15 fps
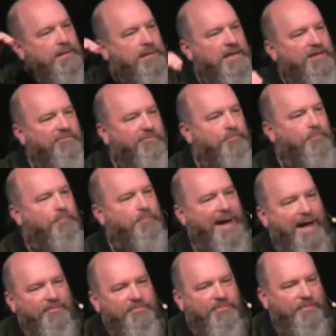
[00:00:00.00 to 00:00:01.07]
if
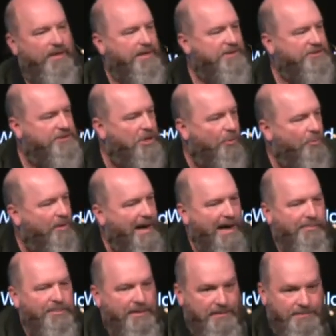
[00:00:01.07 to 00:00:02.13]
bad things don't
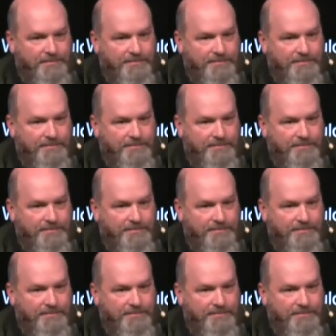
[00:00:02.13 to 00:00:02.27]
happen.